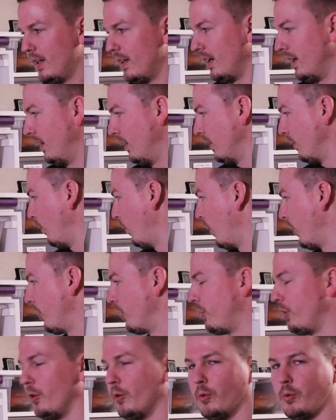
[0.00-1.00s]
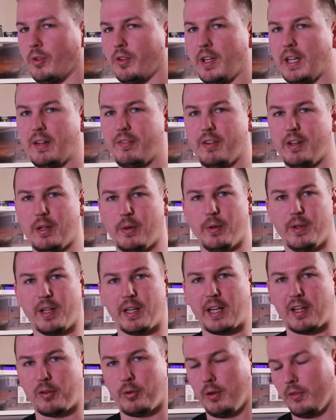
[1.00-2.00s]
1 or 2 snake video in the
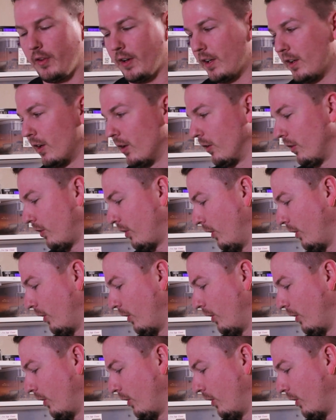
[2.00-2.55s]
next one if I don't.